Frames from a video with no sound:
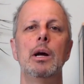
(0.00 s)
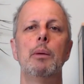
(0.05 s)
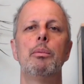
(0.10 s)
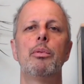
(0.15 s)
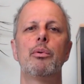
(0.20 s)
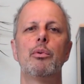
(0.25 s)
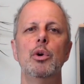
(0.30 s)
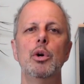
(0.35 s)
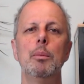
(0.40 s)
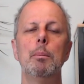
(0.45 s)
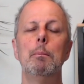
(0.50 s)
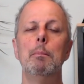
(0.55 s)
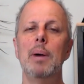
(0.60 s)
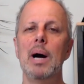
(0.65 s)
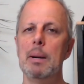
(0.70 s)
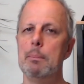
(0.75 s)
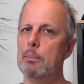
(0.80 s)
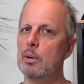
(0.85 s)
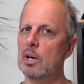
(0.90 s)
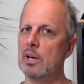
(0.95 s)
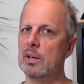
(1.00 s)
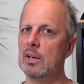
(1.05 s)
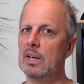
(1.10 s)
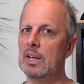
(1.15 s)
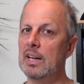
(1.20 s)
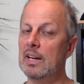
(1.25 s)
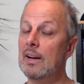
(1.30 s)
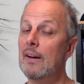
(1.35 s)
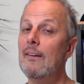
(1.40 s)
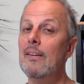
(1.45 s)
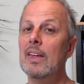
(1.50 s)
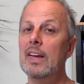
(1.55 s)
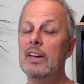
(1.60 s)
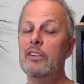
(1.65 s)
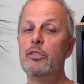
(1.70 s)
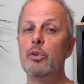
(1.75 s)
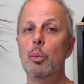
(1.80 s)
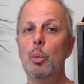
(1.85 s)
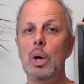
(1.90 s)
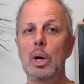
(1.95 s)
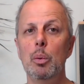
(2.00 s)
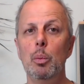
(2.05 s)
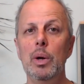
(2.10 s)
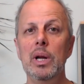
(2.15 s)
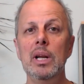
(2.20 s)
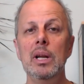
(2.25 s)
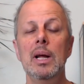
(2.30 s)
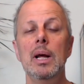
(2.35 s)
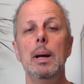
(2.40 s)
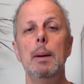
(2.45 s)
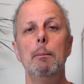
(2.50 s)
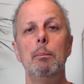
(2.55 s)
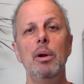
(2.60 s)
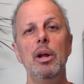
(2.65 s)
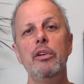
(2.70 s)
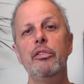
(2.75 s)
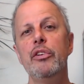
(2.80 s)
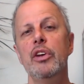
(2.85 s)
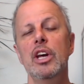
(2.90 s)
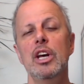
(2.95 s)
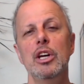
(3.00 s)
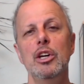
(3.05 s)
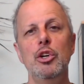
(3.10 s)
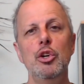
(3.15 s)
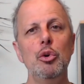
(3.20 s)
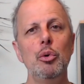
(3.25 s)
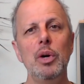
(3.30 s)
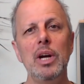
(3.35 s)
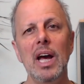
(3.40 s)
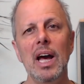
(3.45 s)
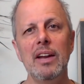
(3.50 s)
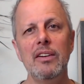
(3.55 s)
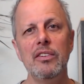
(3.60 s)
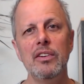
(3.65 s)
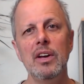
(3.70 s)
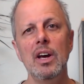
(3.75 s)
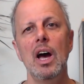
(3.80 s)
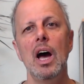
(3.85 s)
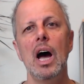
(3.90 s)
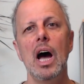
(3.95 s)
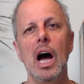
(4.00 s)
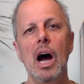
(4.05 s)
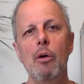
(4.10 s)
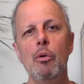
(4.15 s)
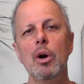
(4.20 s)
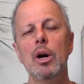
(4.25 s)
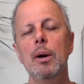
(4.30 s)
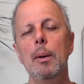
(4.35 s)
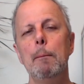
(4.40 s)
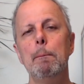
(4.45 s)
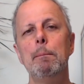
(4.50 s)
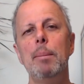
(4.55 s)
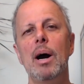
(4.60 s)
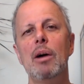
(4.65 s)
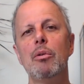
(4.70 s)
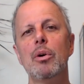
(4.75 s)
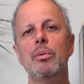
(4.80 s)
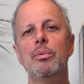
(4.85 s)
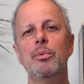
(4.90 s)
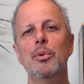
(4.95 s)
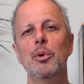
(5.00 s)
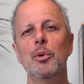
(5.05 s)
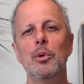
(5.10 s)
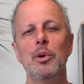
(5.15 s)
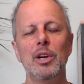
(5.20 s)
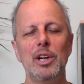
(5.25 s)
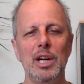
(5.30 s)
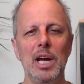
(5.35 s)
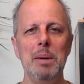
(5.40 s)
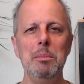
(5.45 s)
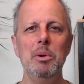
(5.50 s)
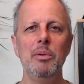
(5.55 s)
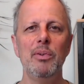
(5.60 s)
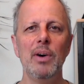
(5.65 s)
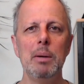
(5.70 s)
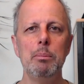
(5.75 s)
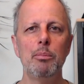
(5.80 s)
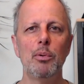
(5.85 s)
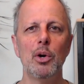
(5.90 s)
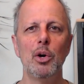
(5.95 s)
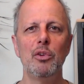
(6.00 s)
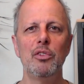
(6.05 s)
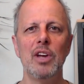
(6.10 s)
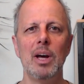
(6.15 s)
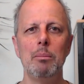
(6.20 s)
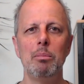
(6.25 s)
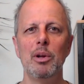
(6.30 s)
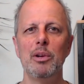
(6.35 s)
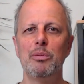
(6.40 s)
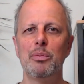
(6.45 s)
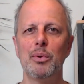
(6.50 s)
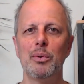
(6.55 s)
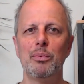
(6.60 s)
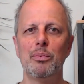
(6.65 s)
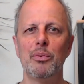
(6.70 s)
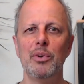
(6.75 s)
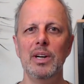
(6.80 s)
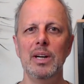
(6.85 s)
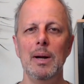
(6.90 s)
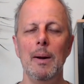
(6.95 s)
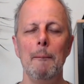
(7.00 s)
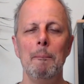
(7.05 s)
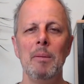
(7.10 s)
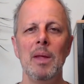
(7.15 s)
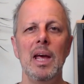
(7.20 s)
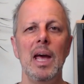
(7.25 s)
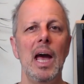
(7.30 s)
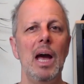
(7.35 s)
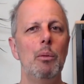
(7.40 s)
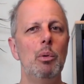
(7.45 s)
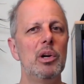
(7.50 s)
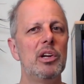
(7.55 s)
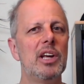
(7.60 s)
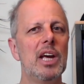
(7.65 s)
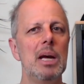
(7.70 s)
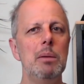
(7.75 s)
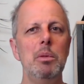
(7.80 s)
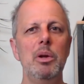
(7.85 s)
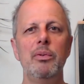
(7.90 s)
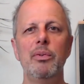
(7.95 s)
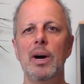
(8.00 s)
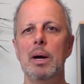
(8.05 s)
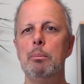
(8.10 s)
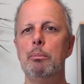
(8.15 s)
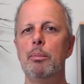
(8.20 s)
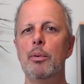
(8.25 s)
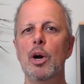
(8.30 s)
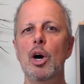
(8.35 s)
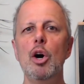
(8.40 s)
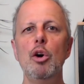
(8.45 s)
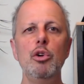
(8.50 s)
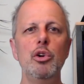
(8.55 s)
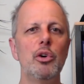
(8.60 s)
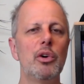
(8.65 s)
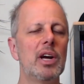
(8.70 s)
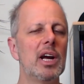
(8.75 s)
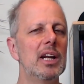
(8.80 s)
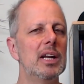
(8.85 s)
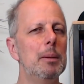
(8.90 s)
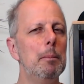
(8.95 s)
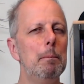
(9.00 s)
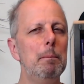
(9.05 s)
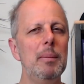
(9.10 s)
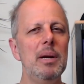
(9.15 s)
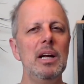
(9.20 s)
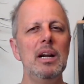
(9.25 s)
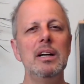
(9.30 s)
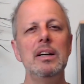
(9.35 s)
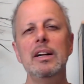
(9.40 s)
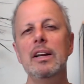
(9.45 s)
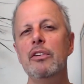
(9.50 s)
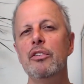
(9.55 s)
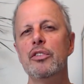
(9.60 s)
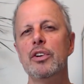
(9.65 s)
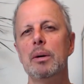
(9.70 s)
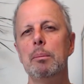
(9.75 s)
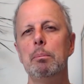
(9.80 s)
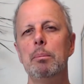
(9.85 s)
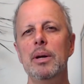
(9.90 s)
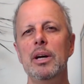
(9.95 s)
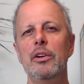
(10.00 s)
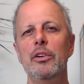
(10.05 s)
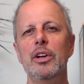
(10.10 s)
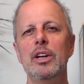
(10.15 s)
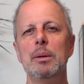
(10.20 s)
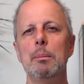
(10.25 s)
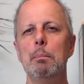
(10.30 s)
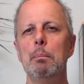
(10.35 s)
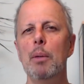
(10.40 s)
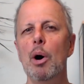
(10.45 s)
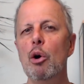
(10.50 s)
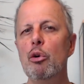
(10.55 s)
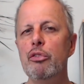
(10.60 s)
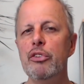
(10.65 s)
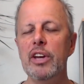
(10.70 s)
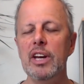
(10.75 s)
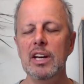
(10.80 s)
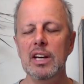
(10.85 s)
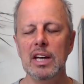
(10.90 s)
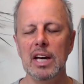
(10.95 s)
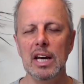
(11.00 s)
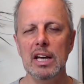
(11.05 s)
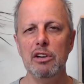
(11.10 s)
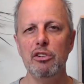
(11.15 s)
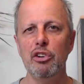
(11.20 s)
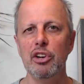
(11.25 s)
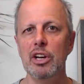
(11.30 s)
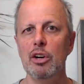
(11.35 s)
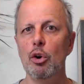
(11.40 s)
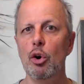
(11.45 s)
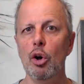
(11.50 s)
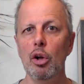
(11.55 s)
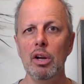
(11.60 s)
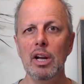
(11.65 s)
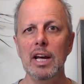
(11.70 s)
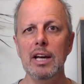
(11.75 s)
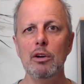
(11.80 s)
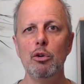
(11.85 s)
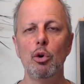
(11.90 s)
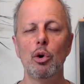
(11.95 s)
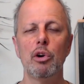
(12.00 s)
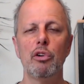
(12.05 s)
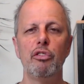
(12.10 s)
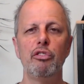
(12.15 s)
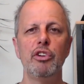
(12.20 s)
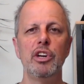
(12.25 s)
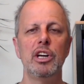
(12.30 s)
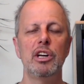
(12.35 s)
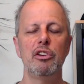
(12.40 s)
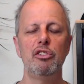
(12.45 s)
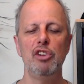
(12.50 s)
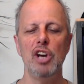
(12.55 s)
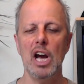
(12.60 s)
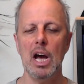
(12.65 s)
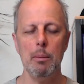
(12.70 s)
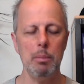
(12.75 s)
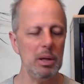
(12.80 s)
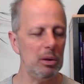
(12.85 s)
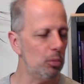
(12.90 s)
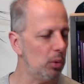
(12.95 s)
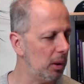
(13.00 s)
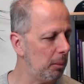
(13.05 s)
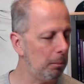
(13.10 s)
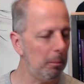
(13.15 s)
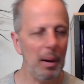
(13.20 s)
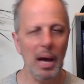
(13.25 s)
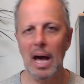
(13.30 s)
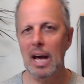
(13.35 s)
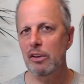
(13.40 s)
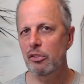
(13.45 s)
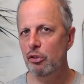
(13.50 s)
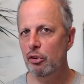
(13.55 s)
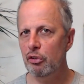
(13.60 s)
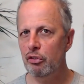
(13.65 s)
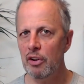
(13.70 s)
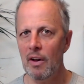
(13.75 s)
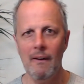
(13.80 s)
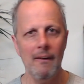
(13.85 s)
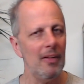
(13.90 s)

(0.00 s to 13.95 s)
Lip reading: up through my partner link. It's a win-win. Plus, you get our powerful Gamify Pro template for free. And with Gamify Pro, you can immediately start building the most engaging online courses in Kajabi with badges